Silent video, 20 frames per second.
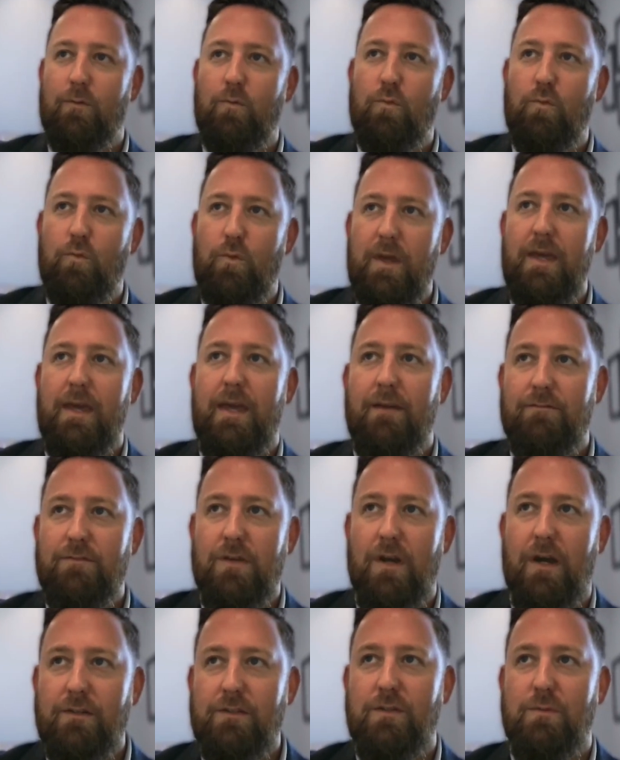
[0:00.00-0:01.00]
we have
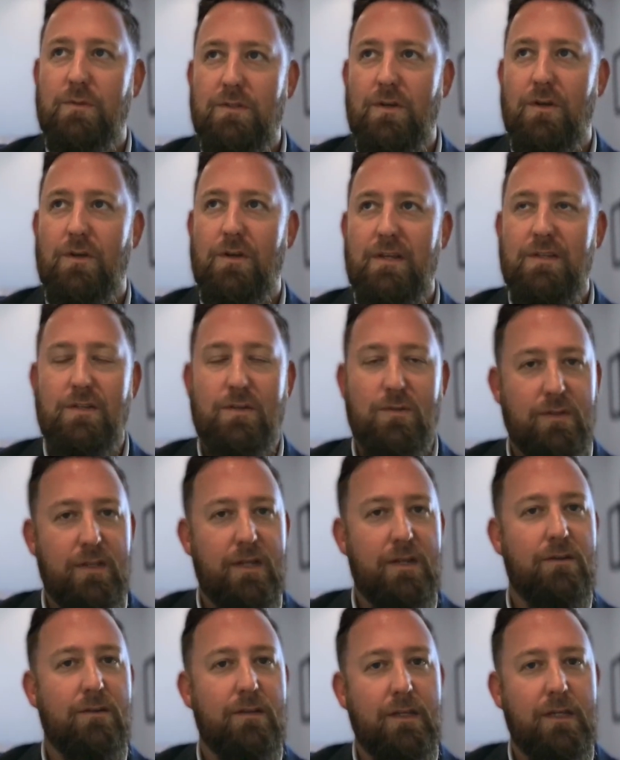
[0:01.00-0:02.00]
talked to attorneys who
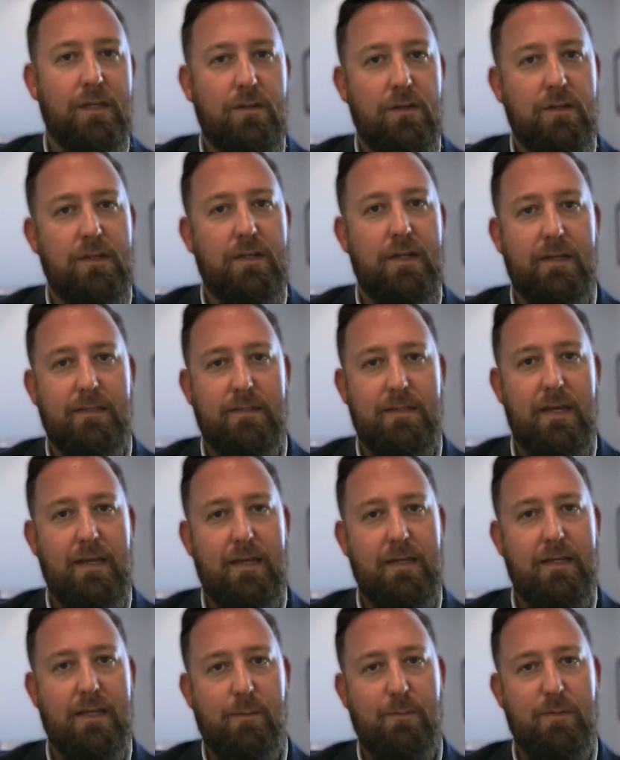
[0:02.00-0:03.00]
literally could not
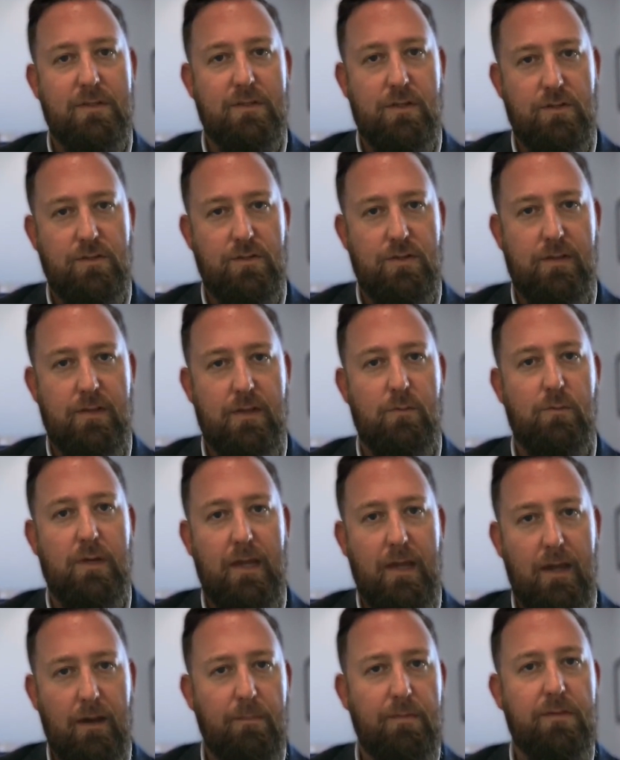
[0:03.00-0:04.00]
take a deposition that would
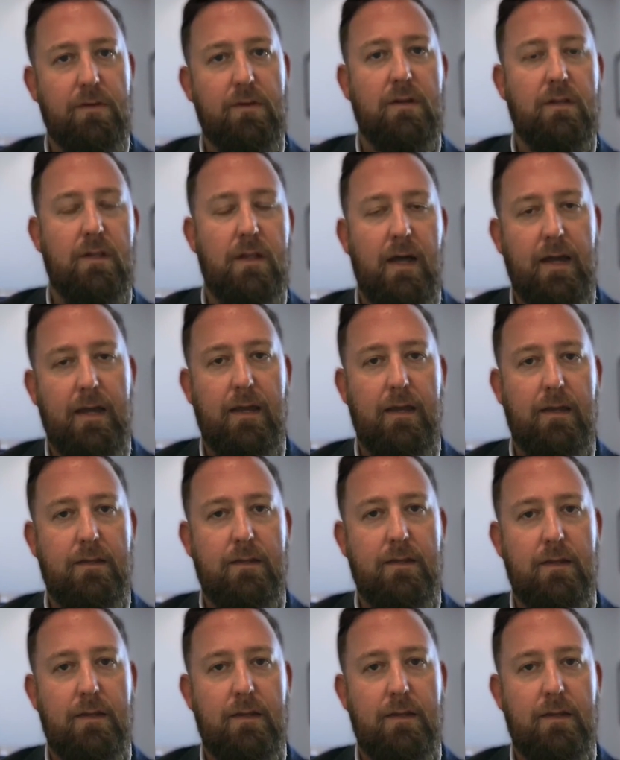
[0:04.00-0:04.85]
help their client